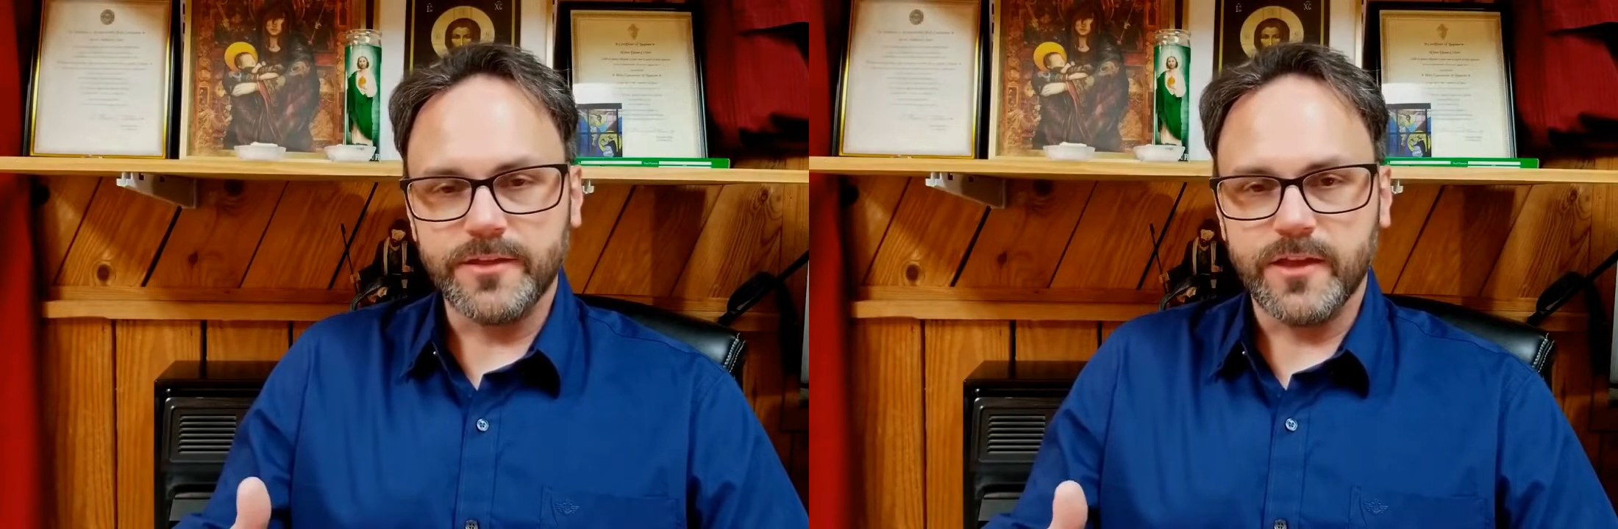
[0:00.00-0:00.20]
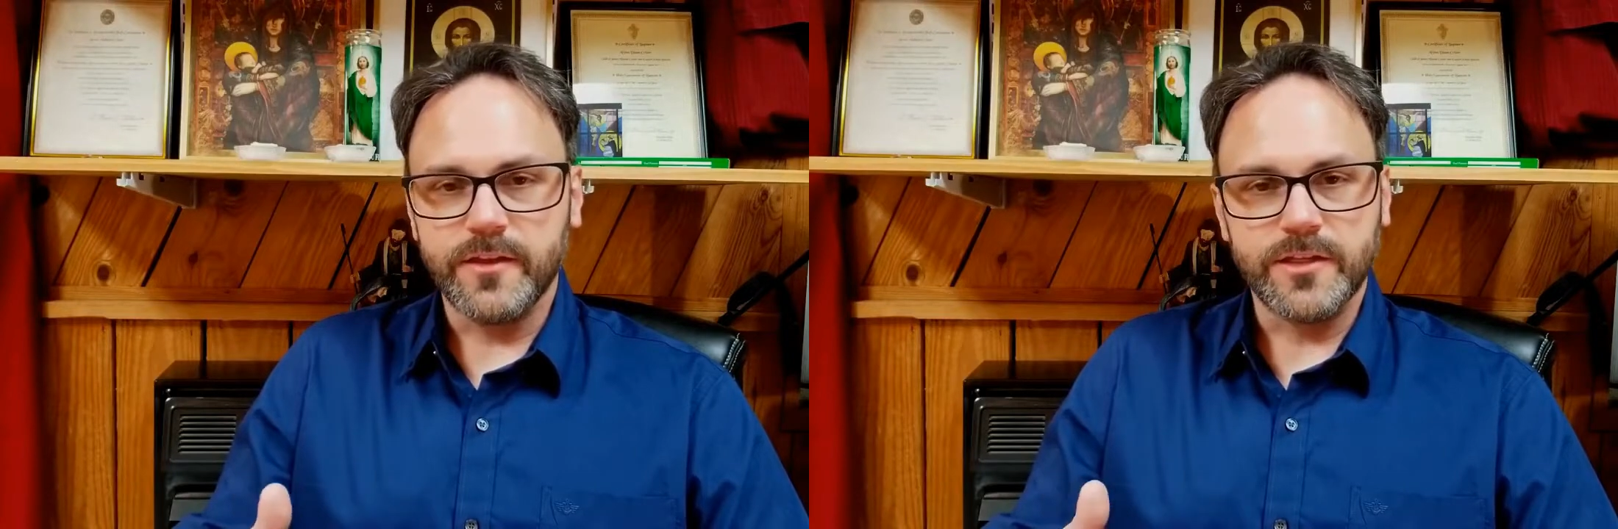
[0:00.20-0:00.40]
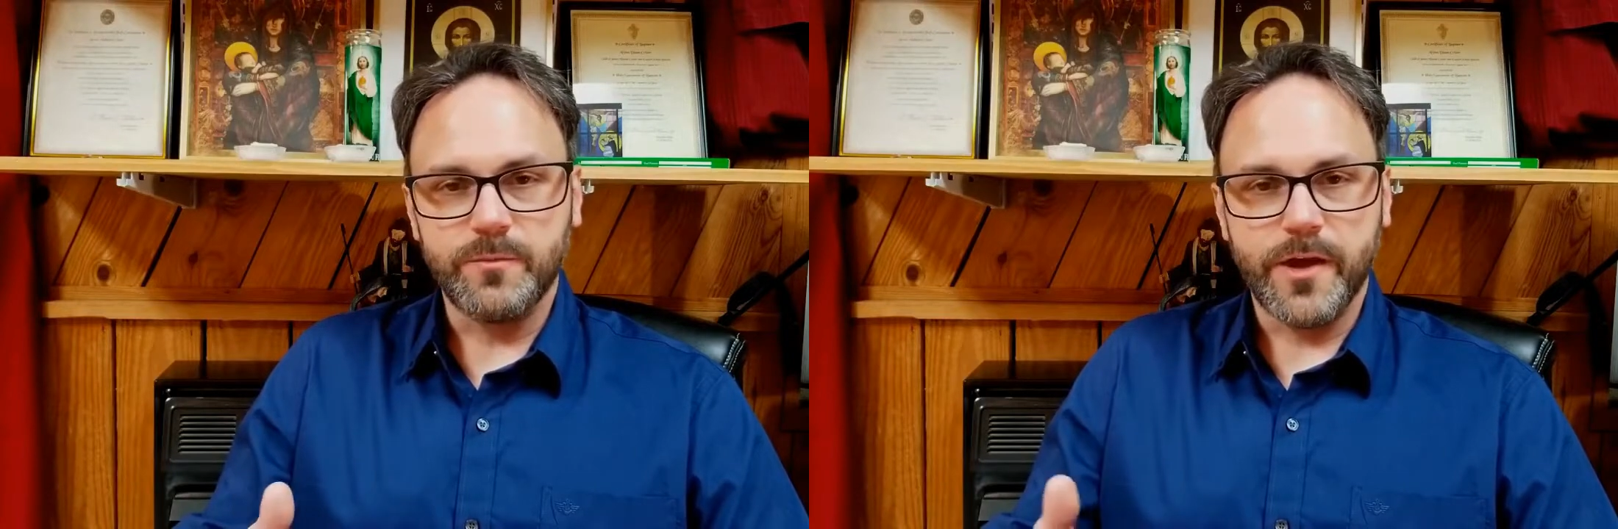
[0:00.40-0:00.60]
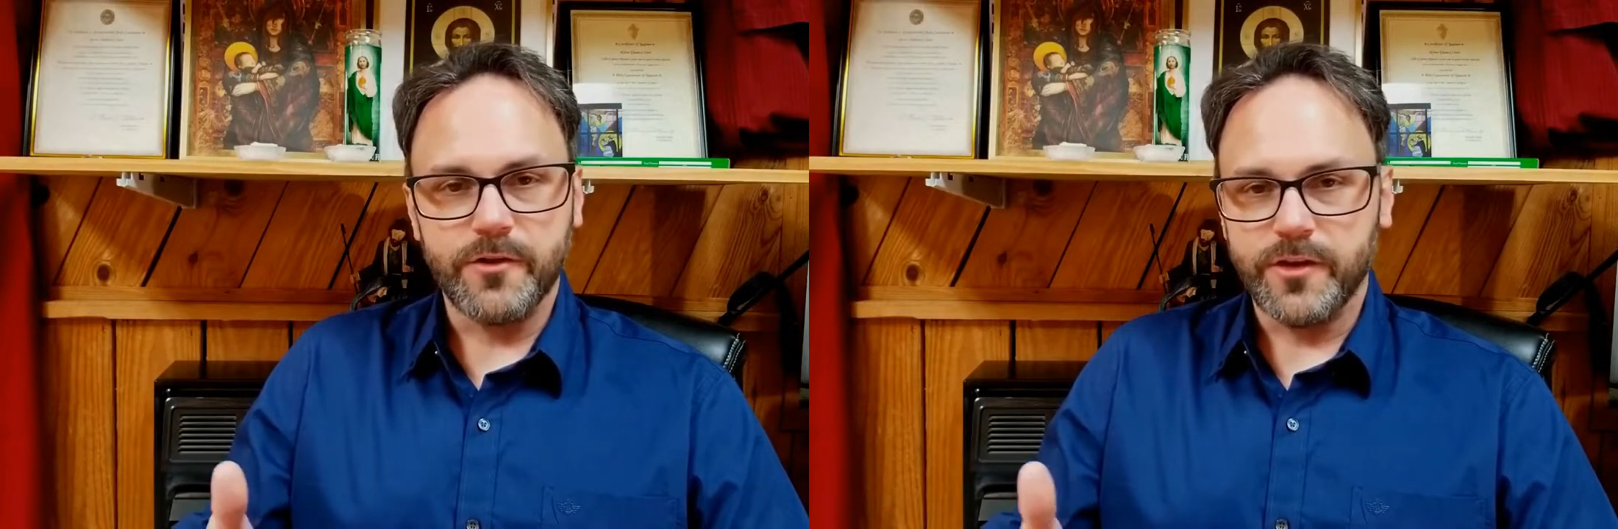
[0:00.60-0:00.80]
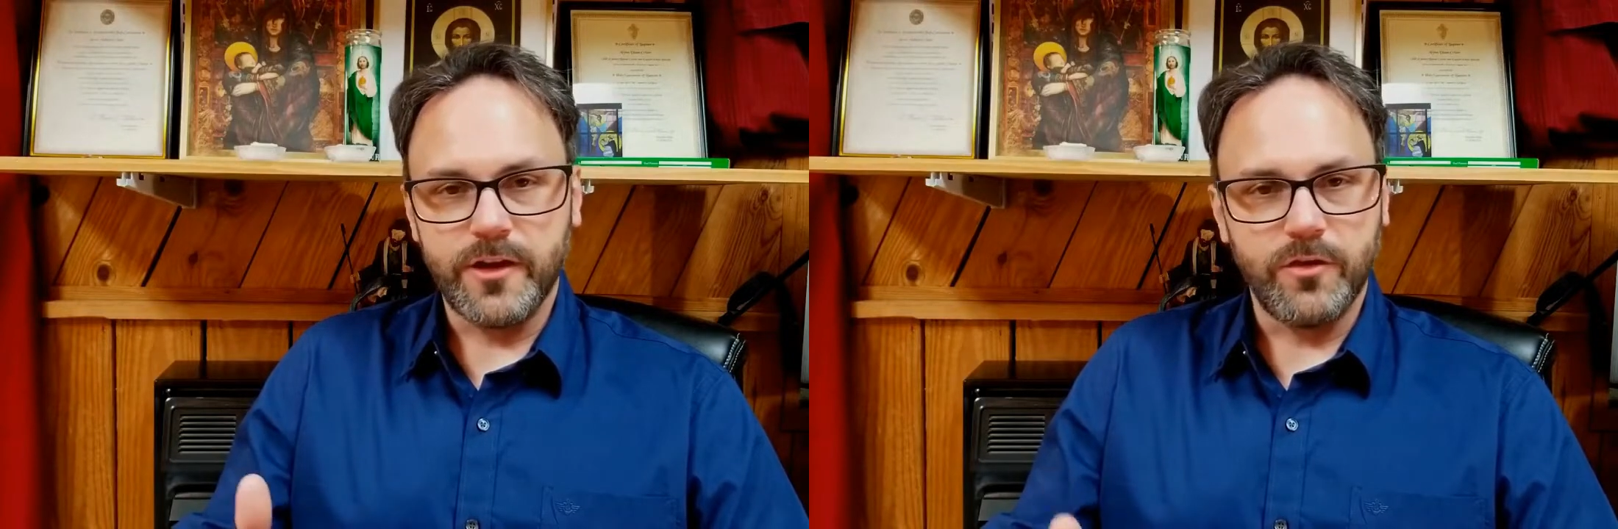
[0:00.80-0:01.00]
they say this is
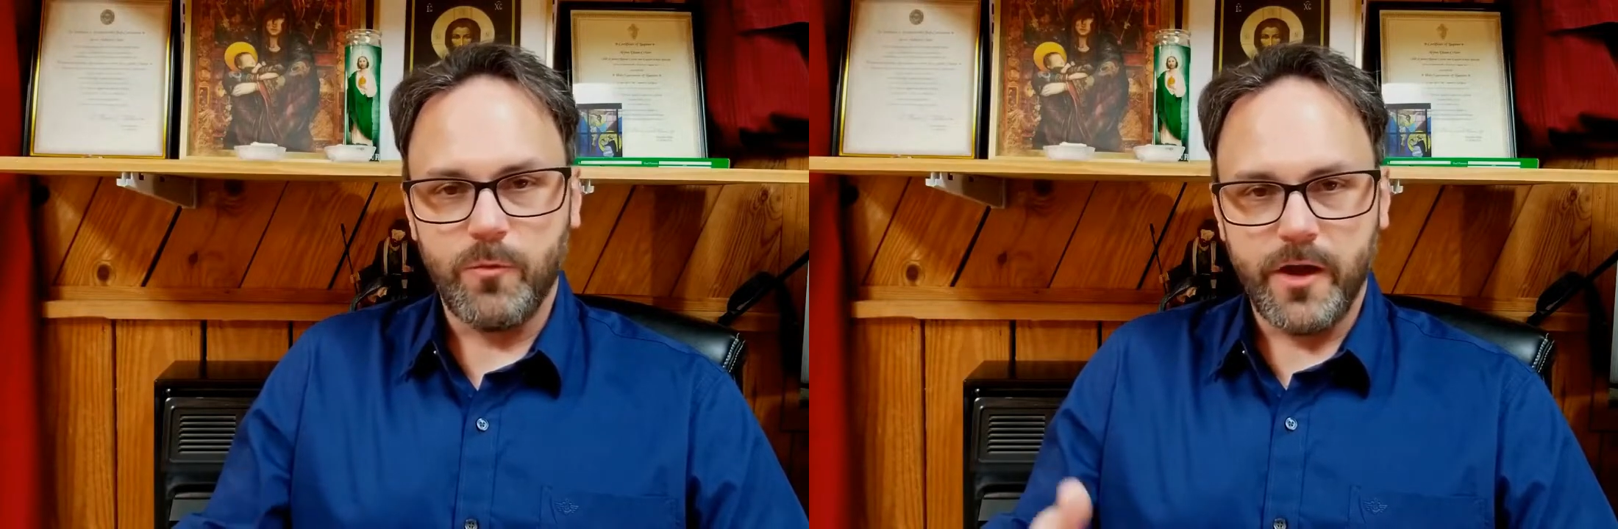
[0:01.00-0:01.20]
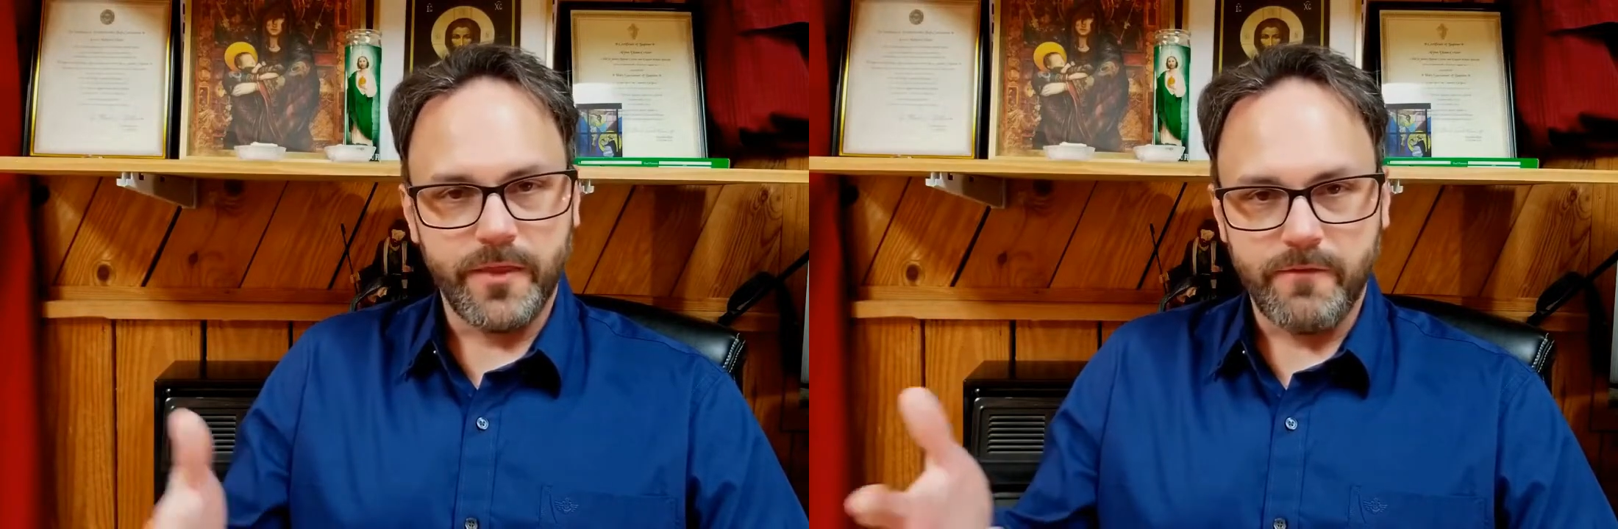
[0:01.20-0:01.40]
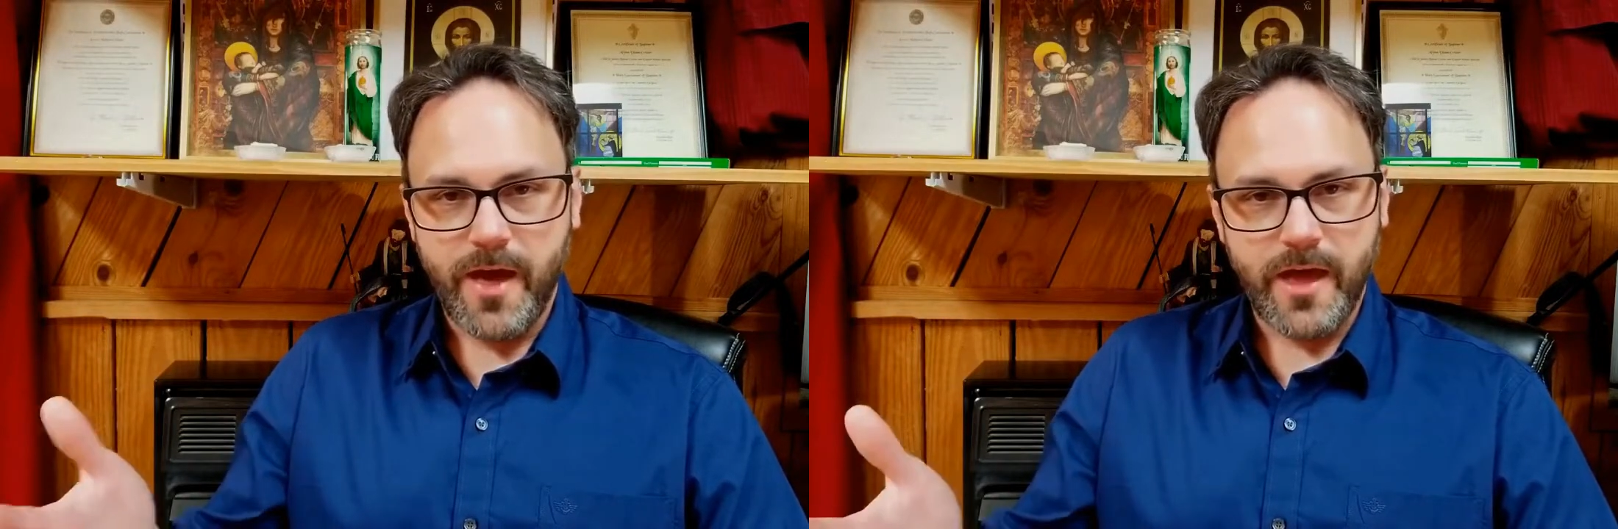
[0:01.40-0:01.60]
better than any of the wine they've